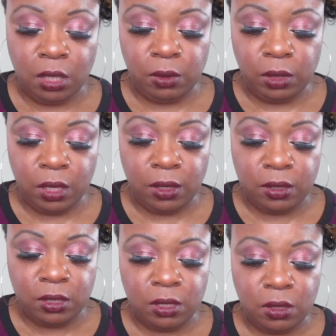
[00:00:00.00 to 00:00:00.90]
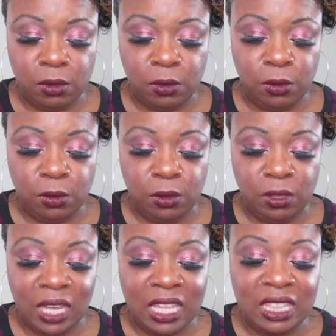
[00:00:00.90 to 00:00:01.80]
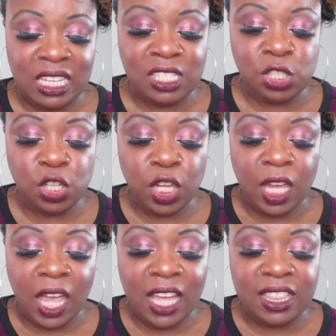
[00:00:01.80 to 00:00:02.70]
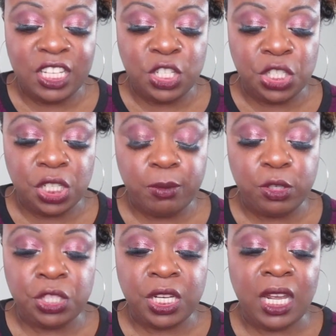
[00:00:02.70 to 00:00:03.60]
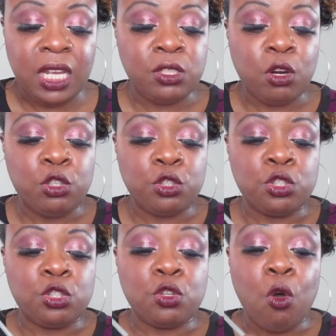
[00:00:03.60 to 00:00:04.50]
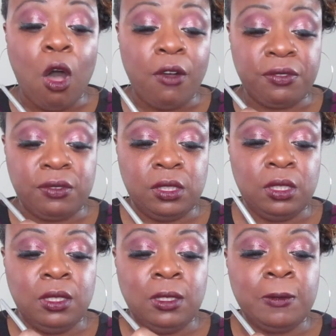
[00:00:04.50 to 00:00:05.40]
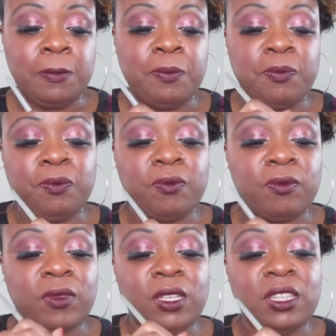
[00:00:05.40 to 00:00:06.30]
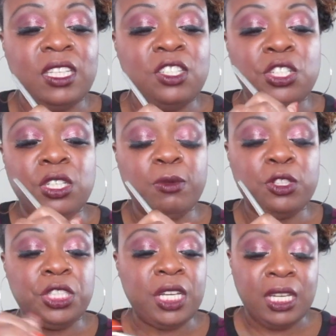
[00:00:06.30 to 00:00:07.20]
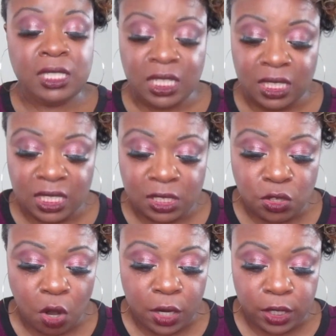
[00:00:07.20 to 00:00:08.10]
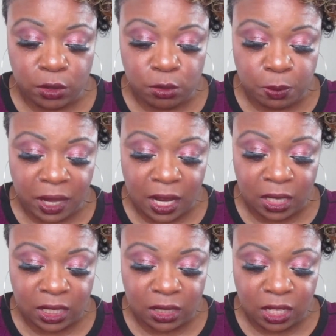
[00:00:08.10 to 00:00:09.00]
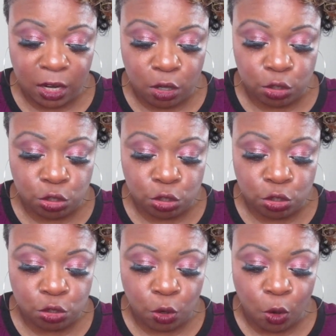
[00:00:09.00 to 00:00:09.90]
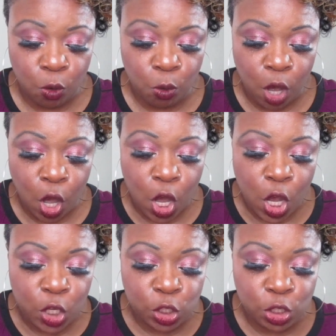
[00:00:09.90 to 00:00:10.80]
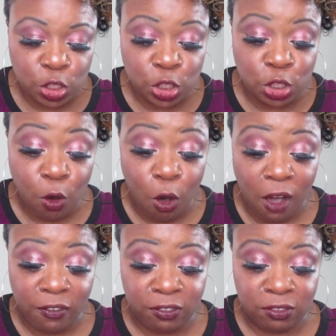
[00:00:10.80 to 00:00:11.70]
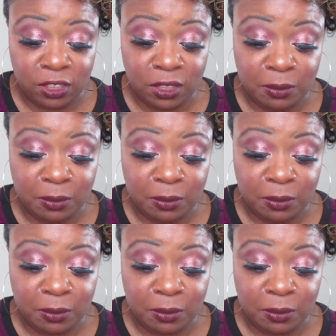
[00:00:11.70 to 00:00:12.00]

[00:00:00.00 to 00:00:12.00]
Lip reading: Okay, so and these shimmer shades are soft. These shimmer shades in this Naughty Nudes palette, they are so soft.